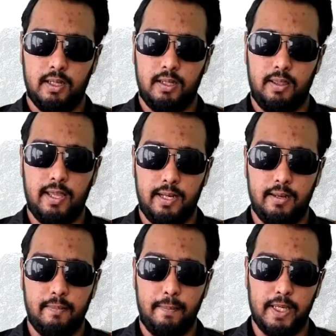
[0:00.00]

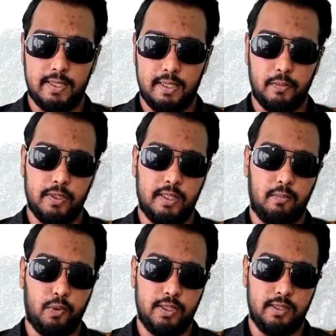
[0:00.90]
Then mix it with some
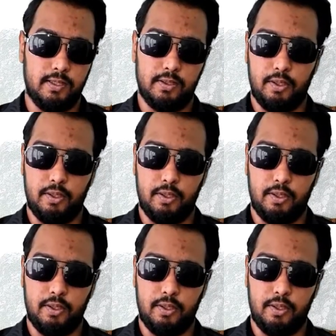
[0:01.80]
water. So you're